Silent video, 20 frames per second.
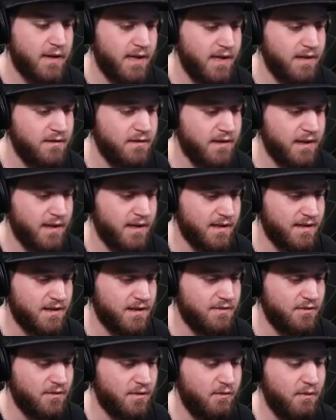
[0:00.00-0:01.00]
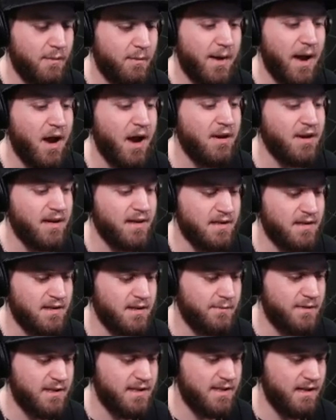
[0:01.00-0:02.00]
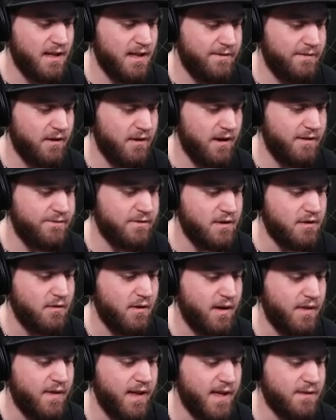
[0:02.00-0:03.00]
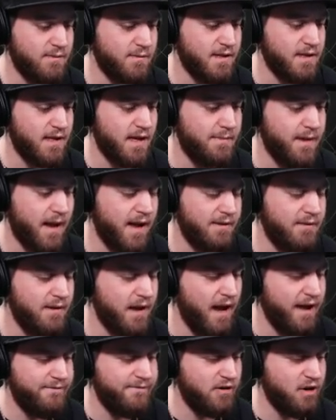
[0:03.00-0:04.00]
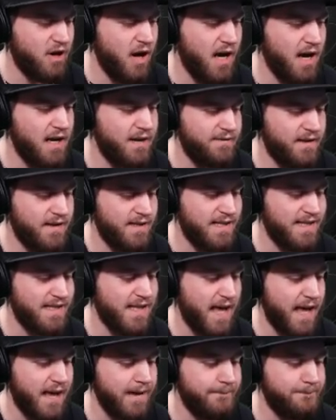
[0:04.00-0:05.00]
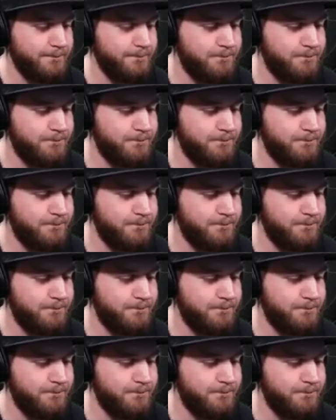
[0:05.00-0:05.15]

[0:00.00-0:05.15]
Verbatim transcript: it healed us, or it repaired us, and we still have our inventory. That's what's up. I forgot if it did that.